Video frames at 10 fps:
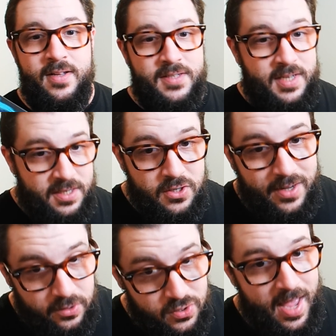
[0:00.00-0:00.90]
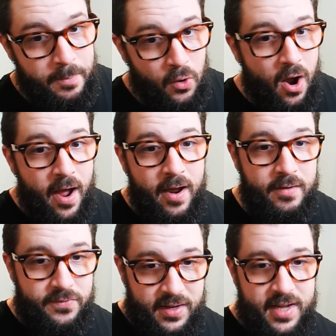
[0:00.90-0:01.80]
Six String Samurai
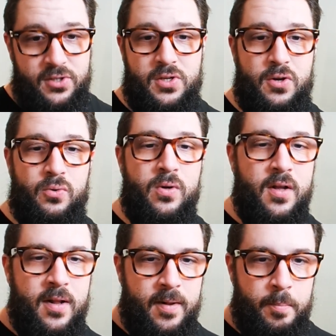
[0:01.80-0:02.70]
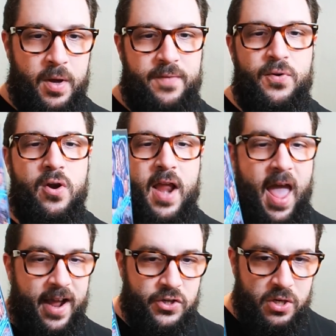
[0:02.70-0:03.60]
on VSU. But if you're an
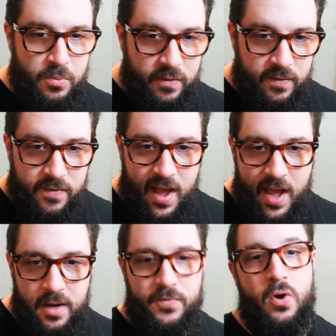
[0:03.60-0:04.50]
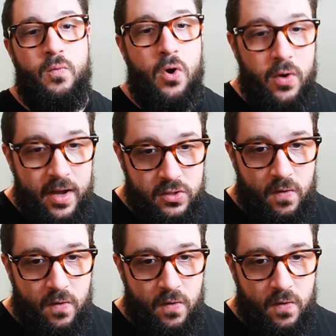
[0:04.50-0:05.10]
action movie fan, if you're a Roadhouse